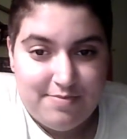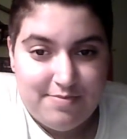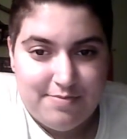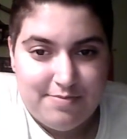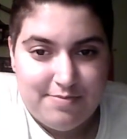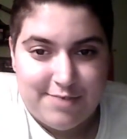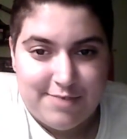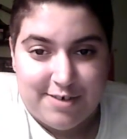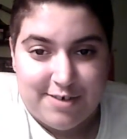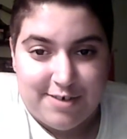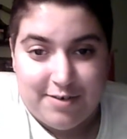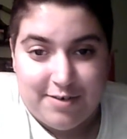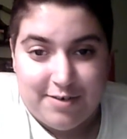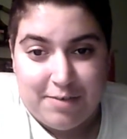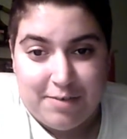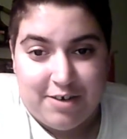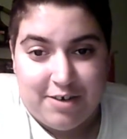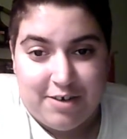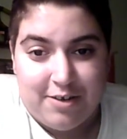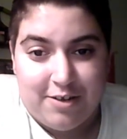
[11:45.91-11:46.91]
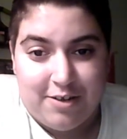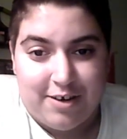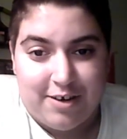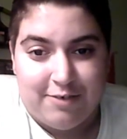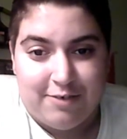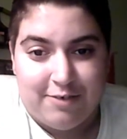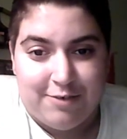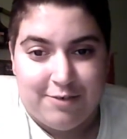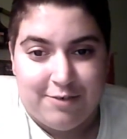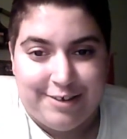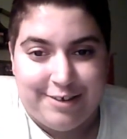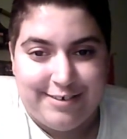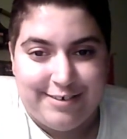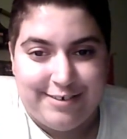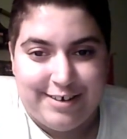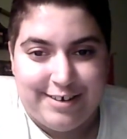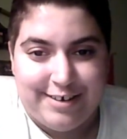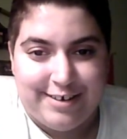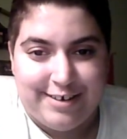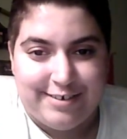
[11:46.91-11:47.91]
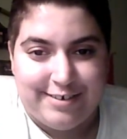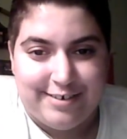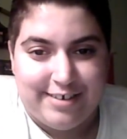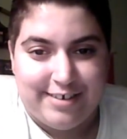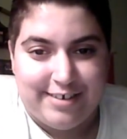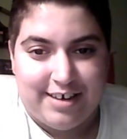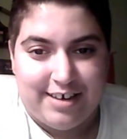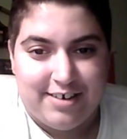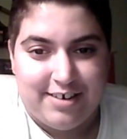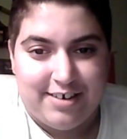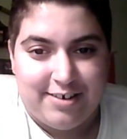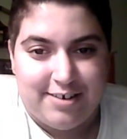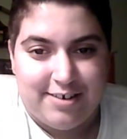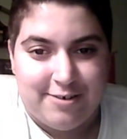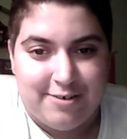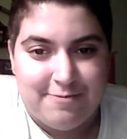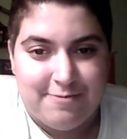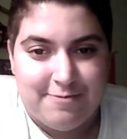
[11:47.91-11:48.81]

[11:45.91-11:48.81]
No, I mean, all I could really say is that, you know,